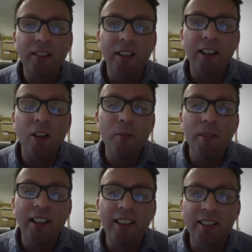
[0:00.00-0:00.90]
like
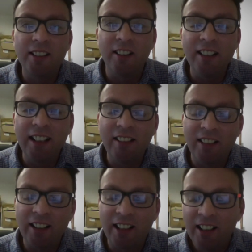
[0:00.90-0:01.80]
communist China.
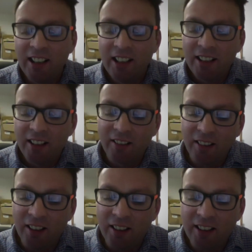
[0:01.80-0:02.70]
And sort
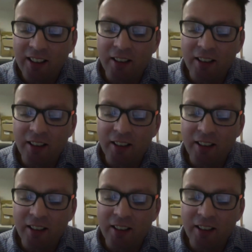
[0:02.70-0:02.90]
of